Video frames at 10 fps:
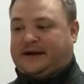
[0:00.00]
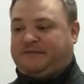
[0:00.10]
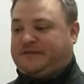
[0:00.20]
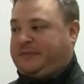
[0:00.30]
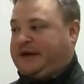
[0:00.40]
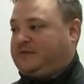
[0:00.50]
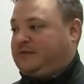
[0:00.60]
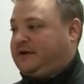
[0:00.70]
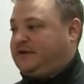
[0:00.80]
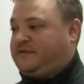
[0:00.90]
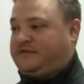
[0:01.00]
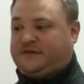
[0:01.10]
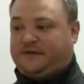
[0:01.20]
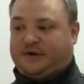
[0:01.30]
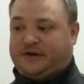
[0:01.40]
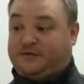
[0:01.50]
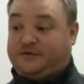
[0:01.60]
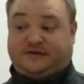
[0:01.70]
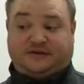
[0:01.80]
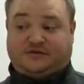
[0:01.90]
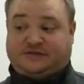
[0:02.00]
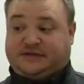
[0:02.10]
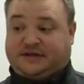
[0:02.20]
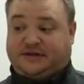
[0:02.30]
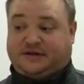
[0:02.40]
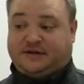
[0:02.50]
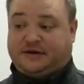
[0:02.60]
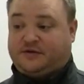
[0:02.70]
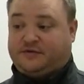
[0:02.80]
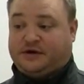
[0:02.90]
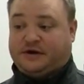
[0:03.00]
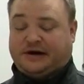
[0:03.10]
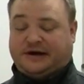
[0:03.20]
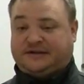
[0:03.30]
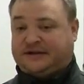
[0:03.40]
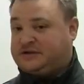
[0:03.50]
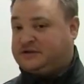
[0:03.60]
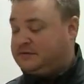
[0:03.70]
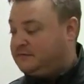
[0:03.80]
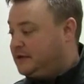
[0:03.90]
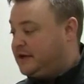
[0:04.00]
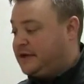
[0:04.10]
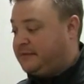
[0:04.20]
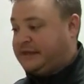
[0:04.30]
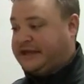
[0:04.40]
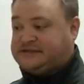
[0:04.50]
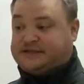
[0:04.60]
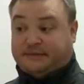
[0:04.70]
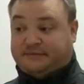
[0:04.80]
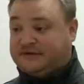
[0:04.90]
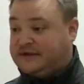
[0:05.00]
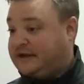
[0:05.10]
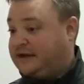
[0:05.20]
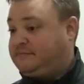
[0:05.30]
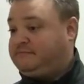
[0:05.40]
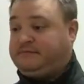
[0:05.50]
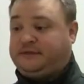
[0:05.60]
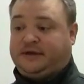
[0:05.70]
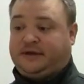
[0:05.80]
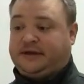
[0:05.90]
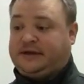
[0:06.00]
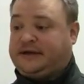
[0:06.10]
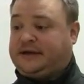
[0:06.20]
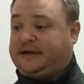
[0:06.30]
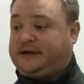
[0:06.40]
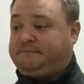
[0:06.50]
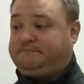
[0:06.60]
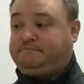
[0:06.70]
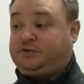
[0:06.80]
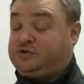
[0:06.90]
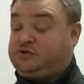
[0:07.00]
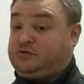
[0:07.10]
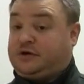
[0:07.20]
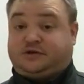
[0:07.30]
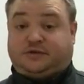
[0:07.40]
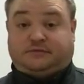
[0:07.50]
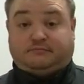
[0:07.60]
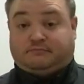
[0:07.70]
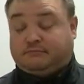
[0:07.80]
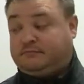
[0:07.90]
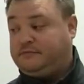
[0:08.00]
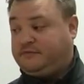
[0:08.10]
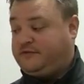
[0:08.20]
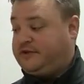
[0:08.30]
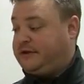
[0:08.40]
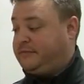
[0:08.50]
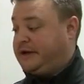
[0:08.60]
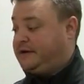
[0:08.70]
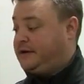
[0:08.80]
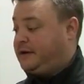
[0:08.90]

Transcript: This pathway is for somebody who is interested in a career in architecture, landscape design, construction for that matter.